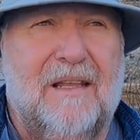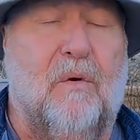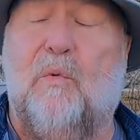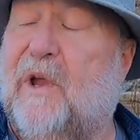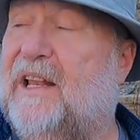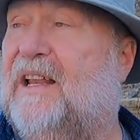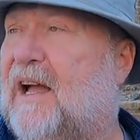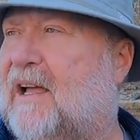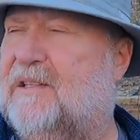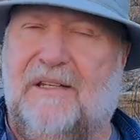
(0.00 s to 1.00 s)
There were wind
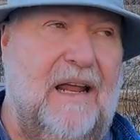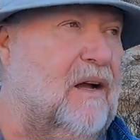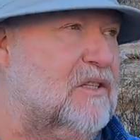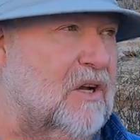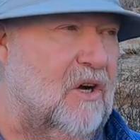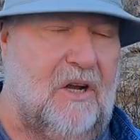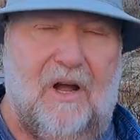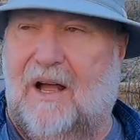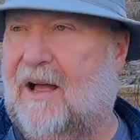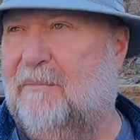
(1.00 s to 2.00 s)
gusts. Now it's all
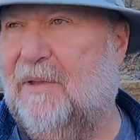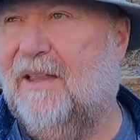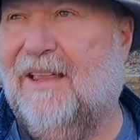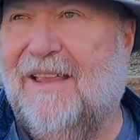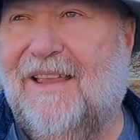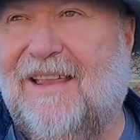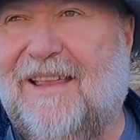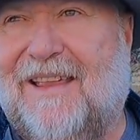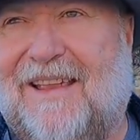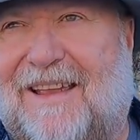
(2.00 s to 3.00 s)
calm.
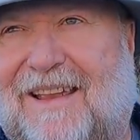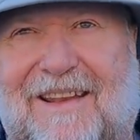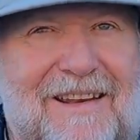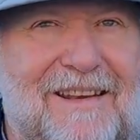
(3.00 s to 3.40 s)
And